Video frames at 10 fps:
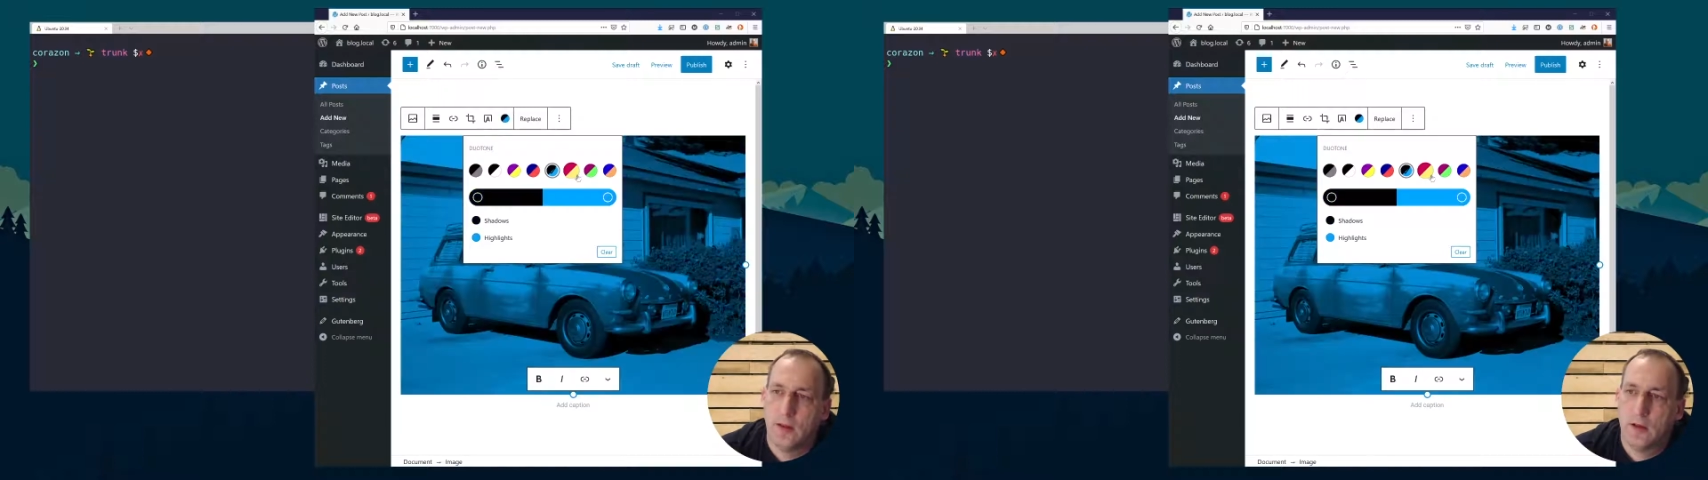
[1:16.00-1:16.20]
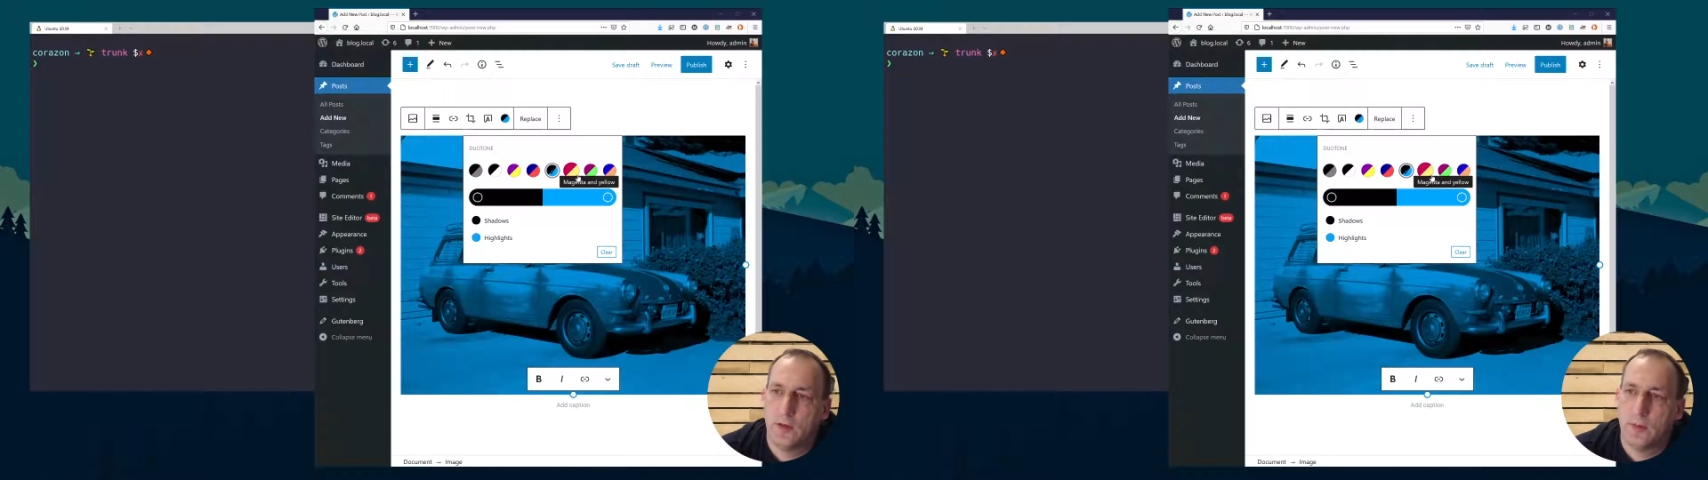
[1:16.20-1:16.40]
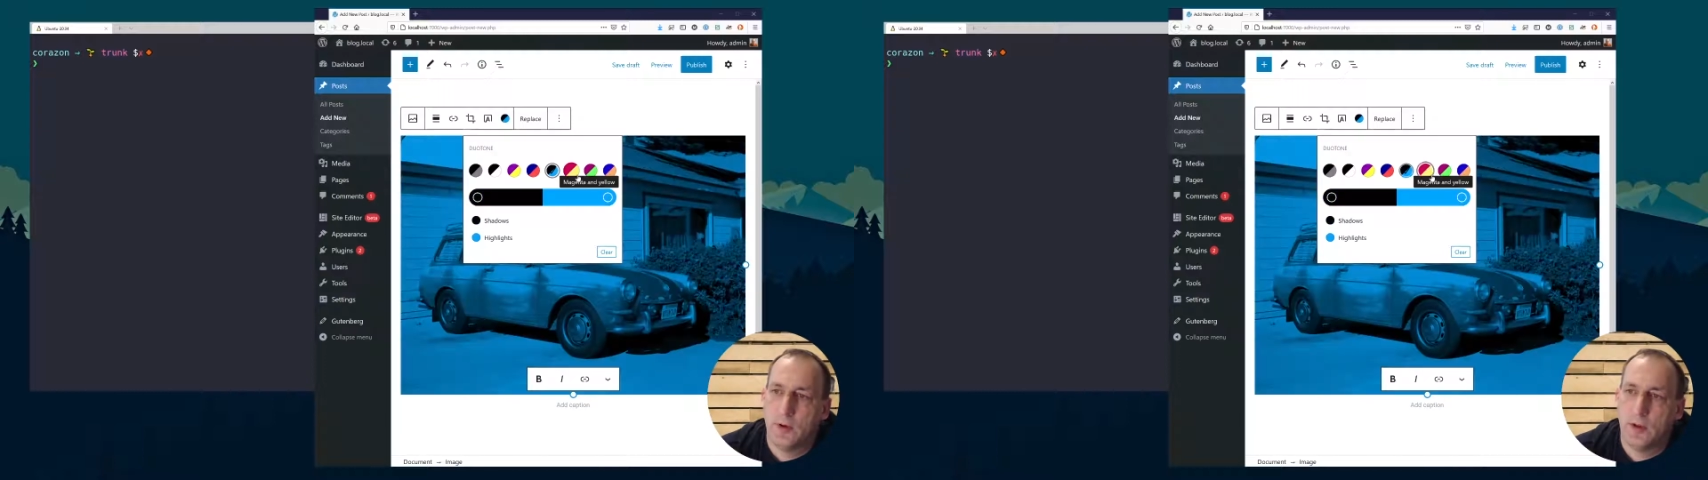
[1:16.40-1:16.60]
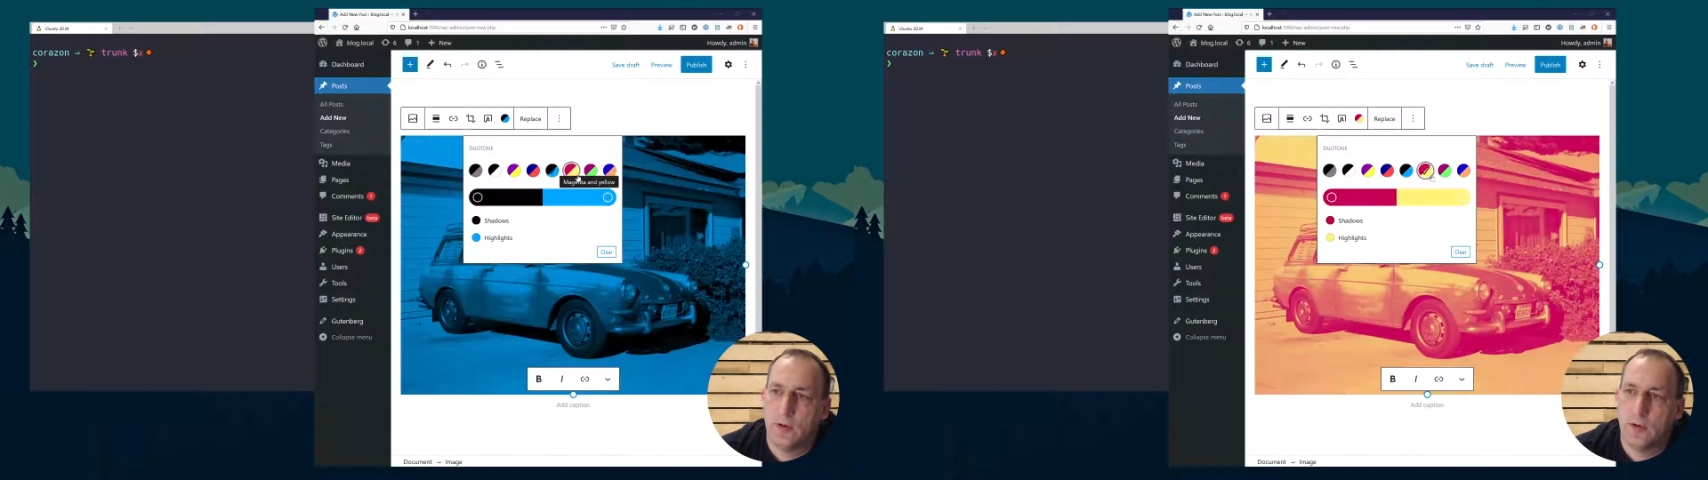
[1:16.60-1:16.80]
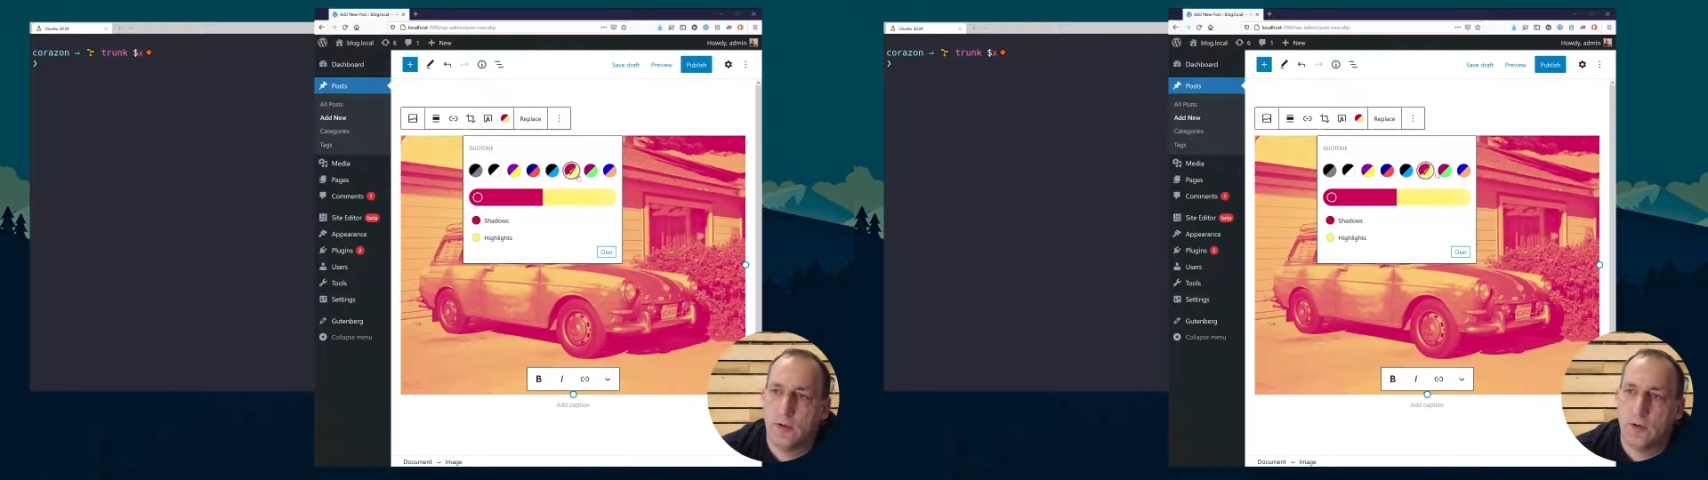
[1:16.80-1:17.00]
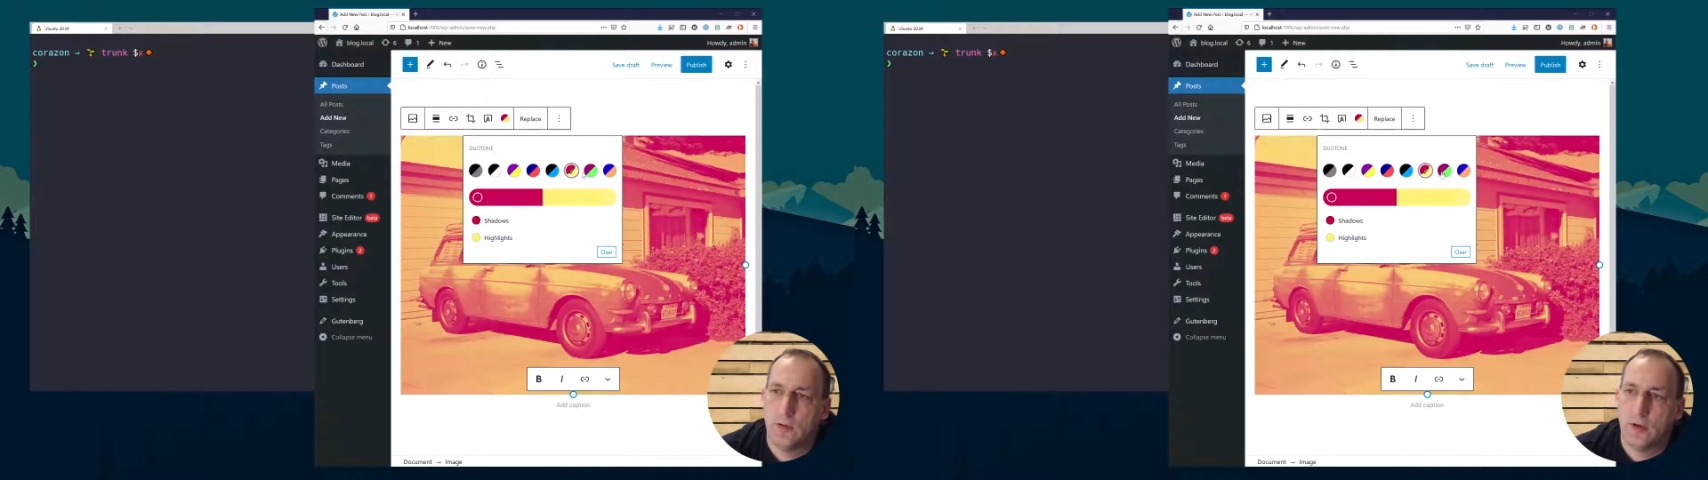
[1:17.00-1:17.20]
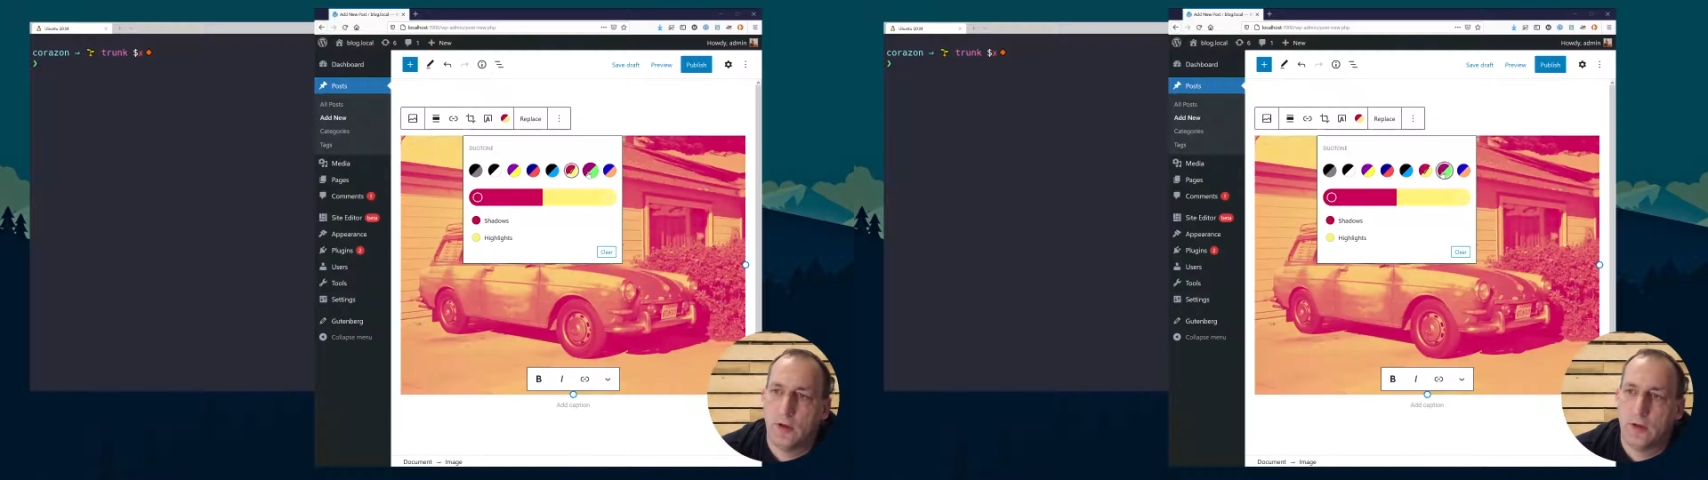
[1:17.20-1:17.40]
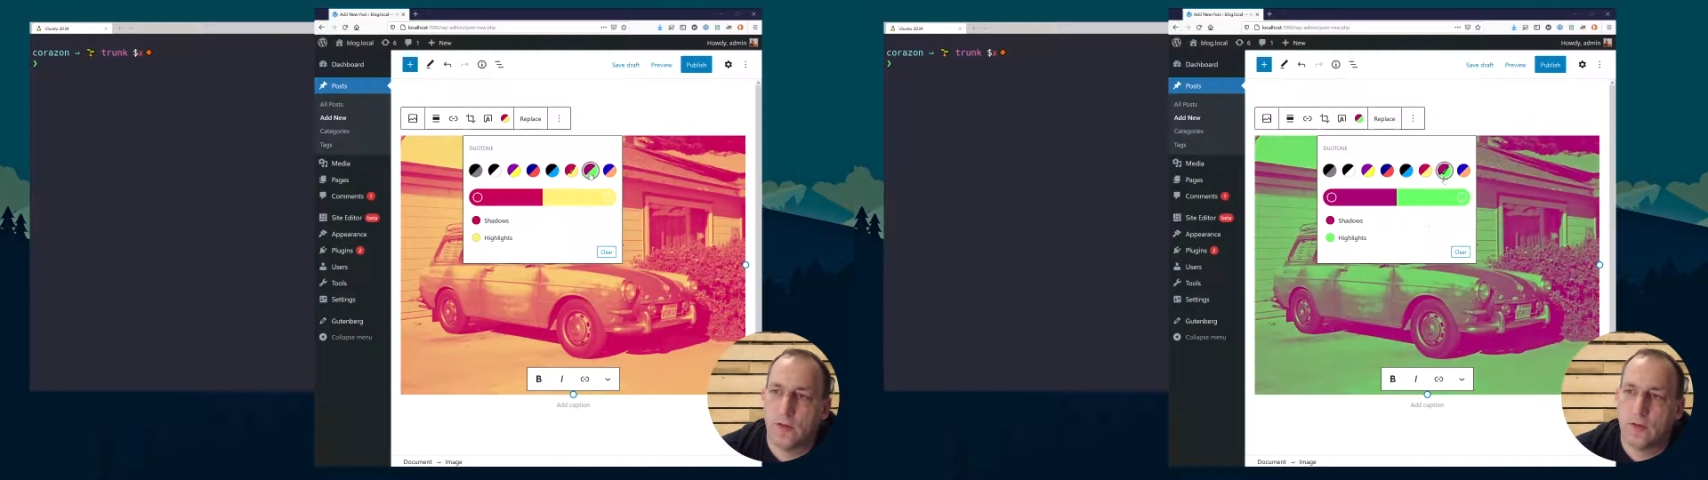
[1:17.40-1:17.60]
which are pretty cool. You
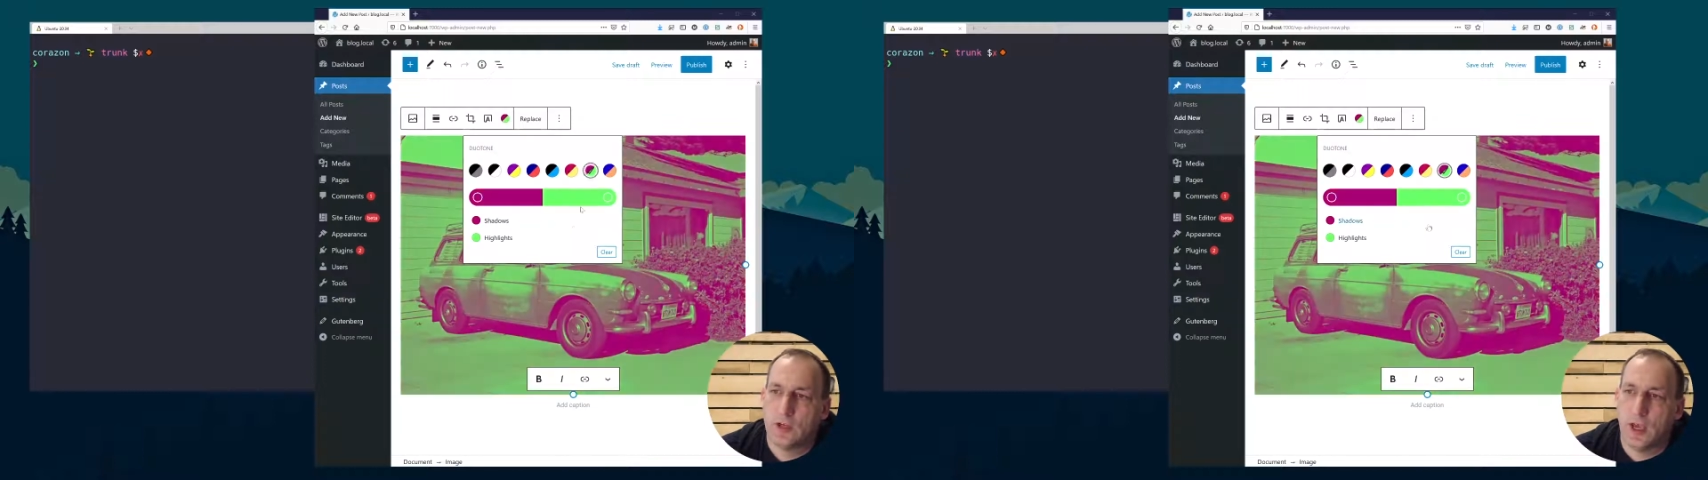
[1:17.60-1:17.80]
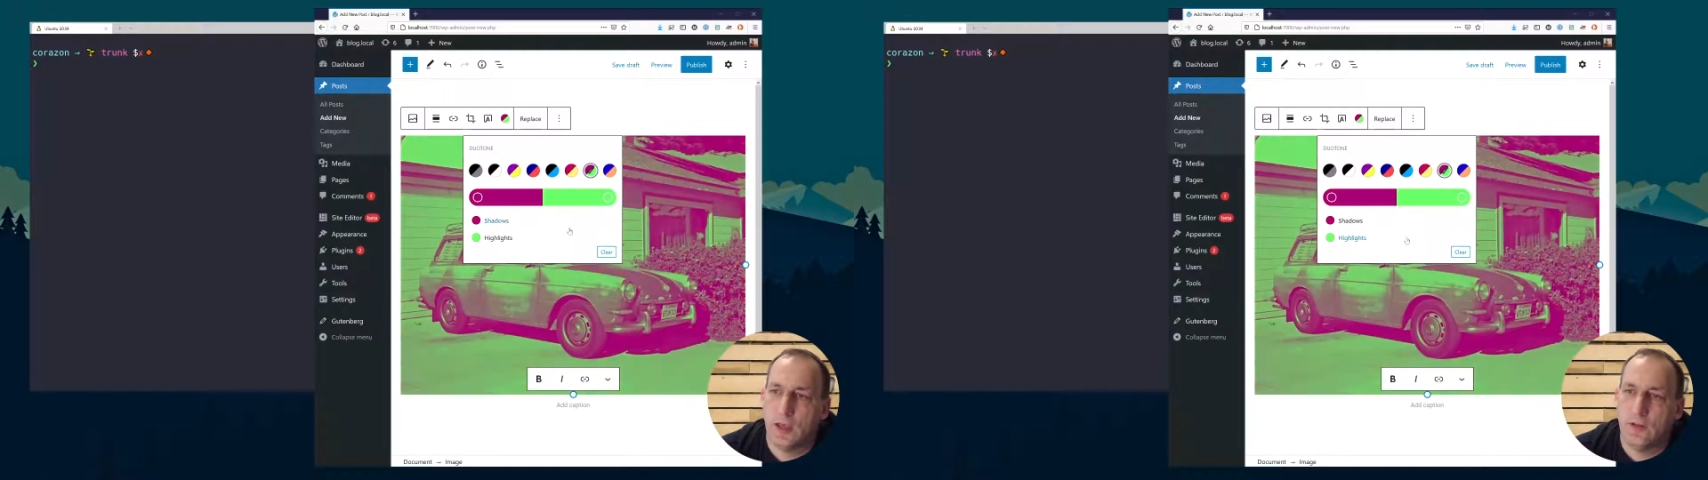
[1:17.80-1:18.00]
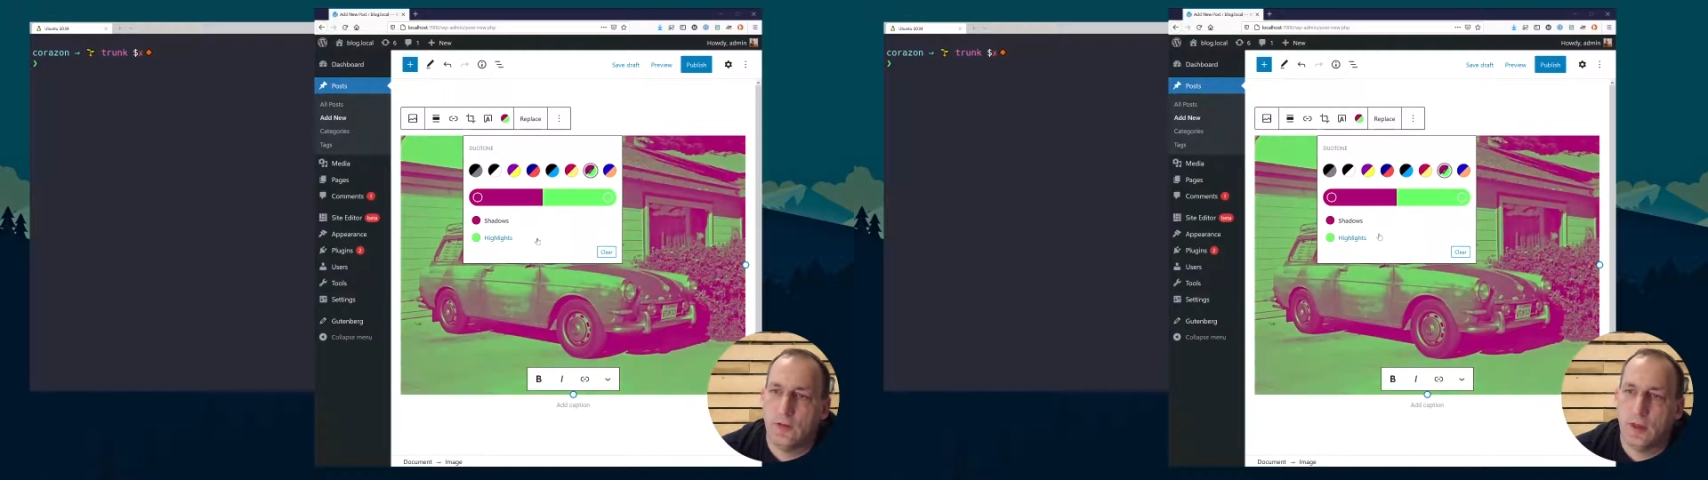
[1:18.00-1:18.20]
can also change